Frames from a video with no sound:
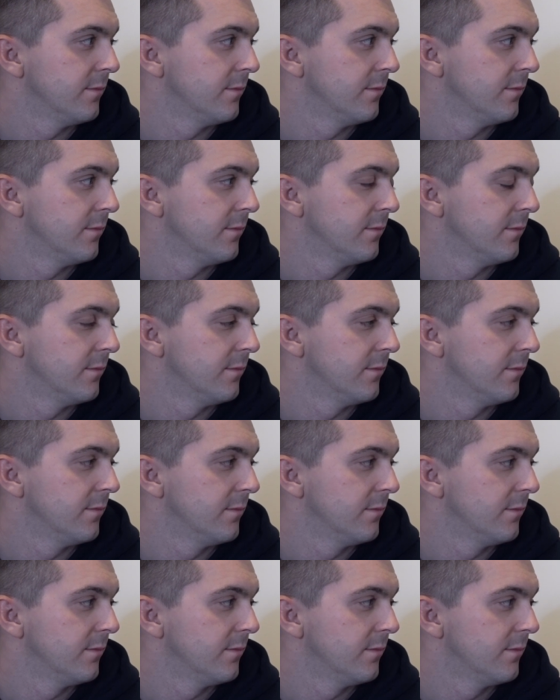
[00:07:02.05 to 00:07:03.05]

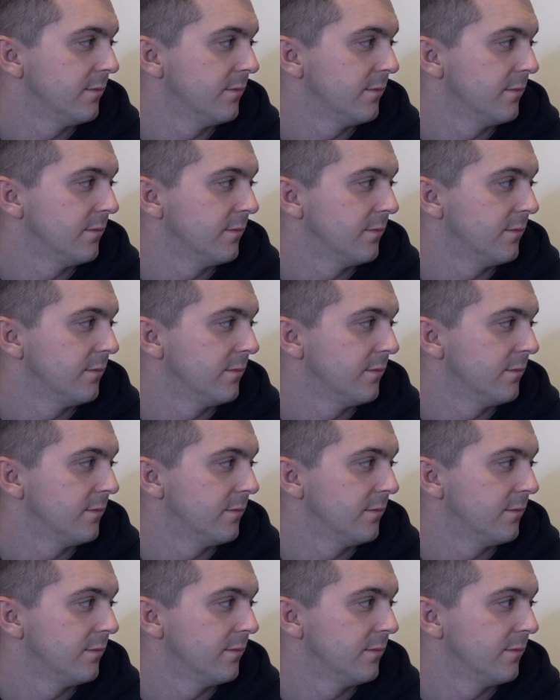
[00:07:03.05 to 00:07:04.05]

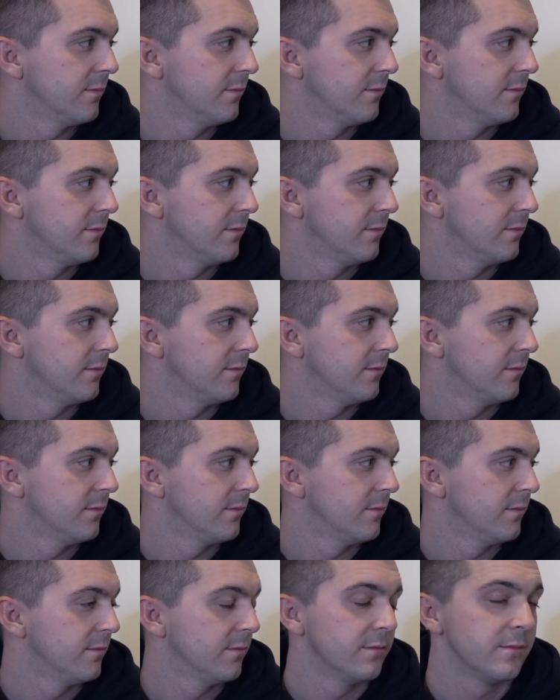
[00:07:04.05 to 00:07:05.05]

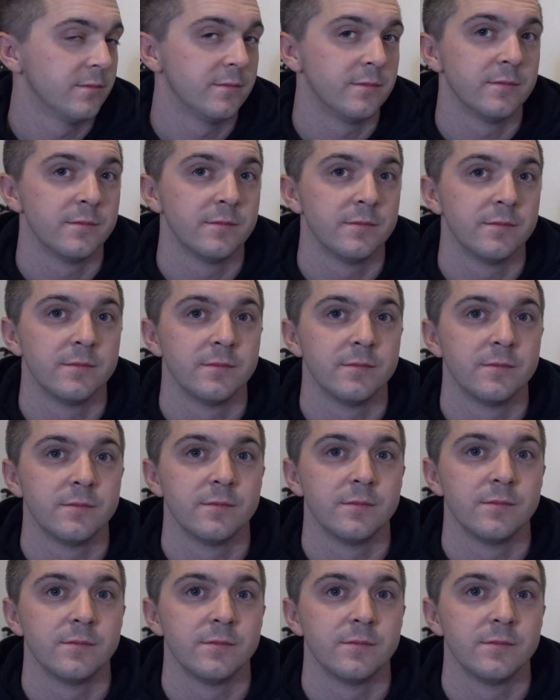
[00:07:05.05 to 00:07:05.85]
The person shown says nothing.